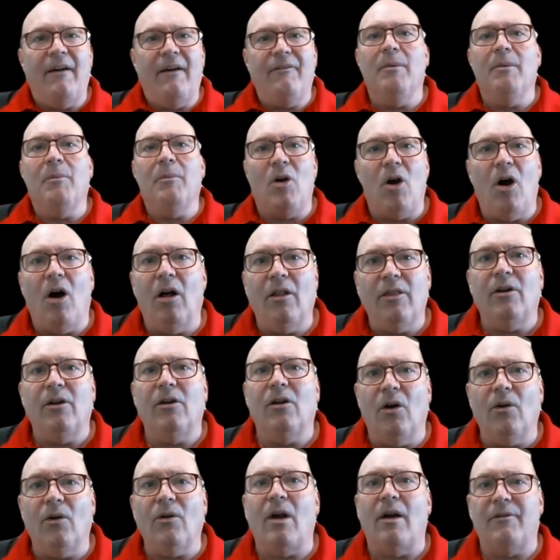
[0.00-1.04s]
them call their
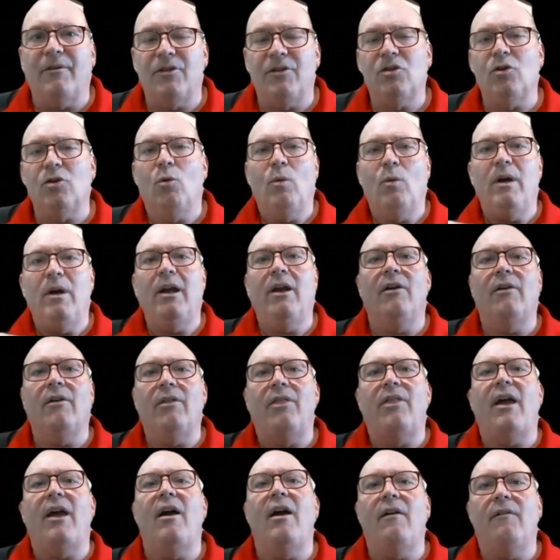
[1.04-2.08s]
loan officer. We are
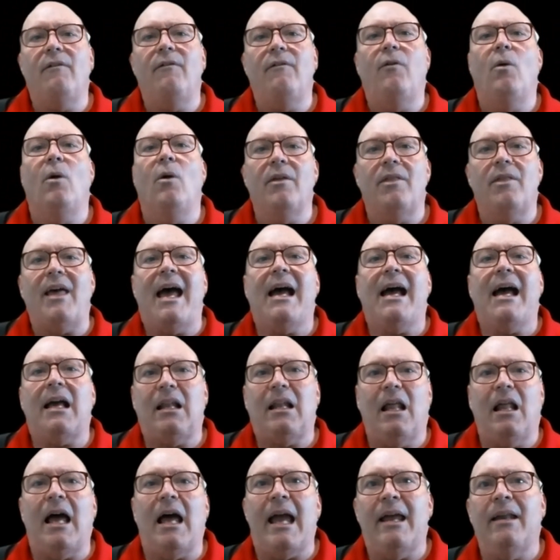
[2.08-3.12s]
there for that
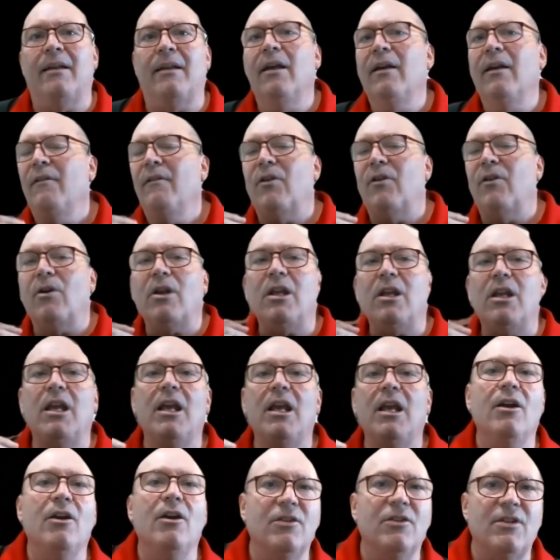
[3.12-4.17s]
client for
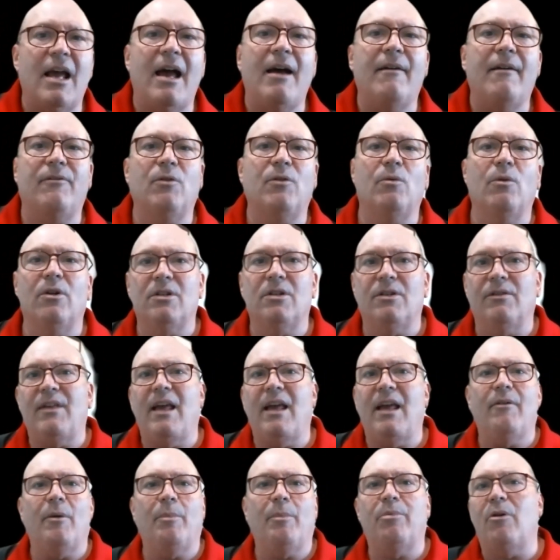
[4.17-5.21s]
years afterwards. If they
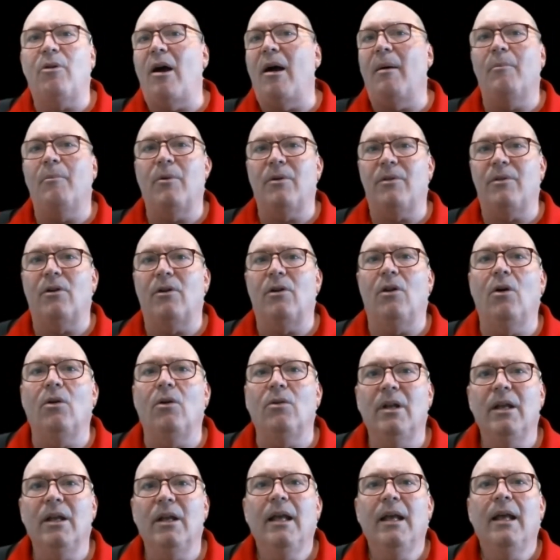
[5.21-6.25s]
have a problem with their
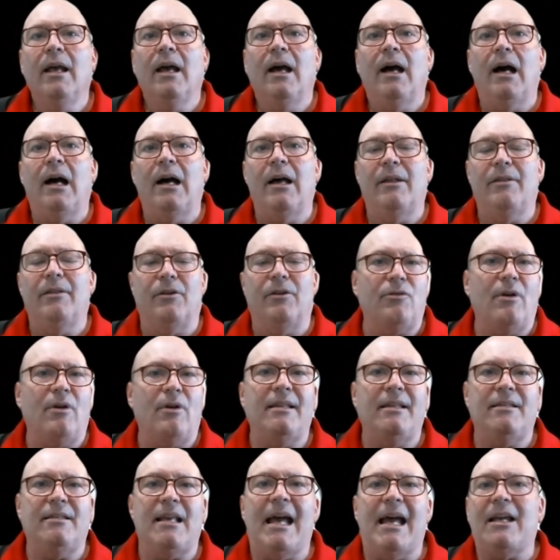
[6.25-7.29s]
loan, the
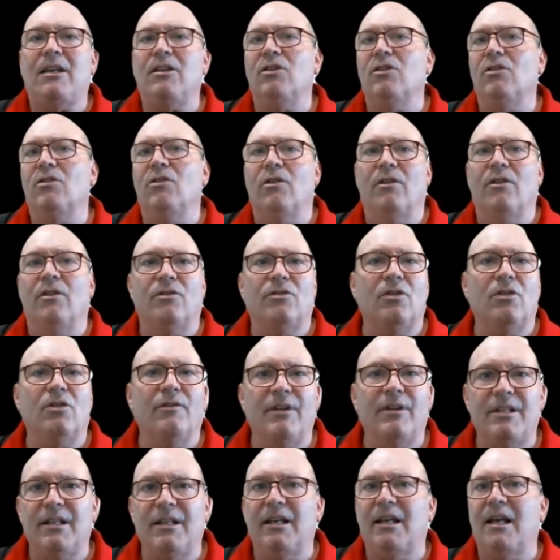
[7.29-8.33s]
transaction or the
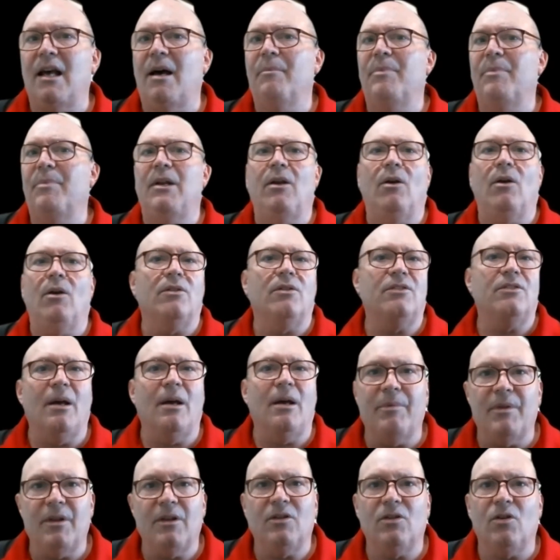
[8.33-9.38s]
servicing company or
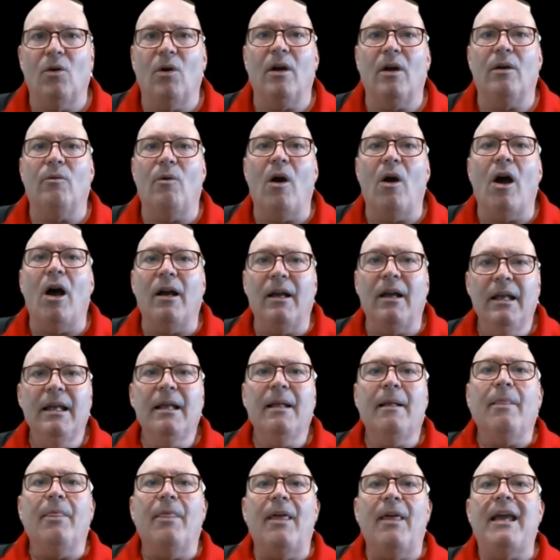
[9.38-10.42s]
something's going wrong,
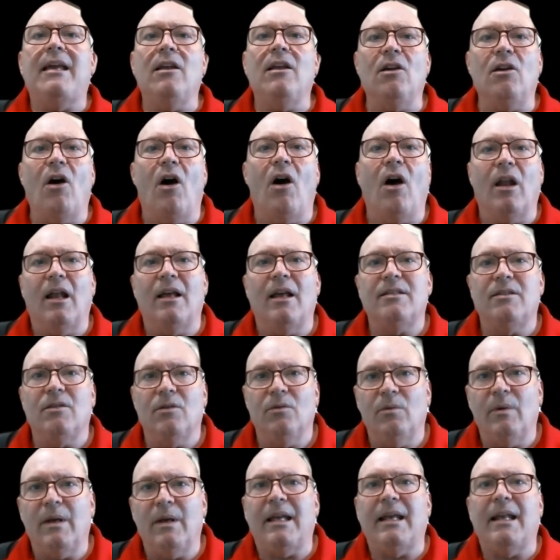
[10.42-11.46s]
they can call us
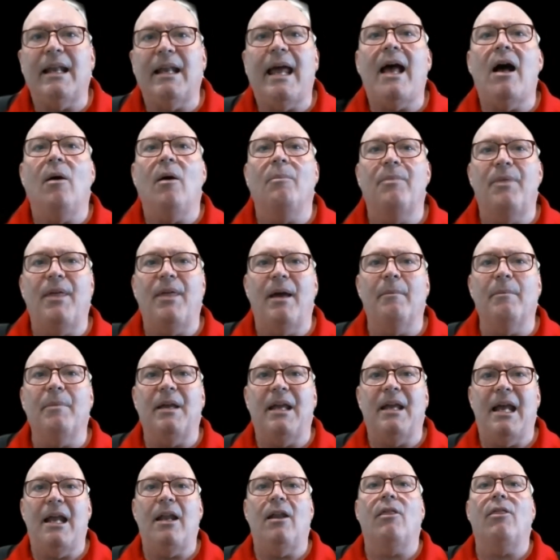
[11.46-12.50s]
and we can help them
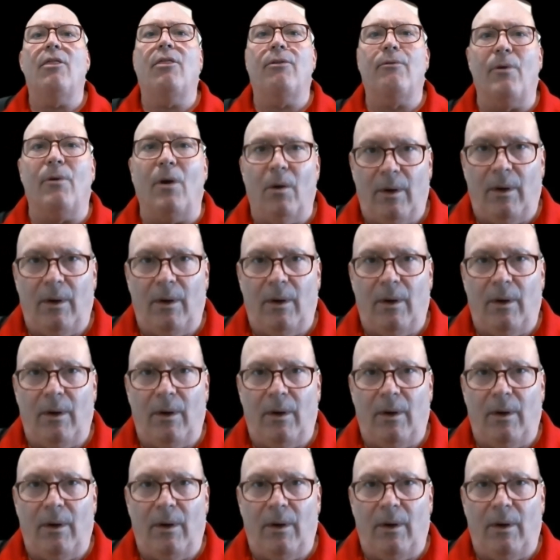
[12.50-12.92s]
get through.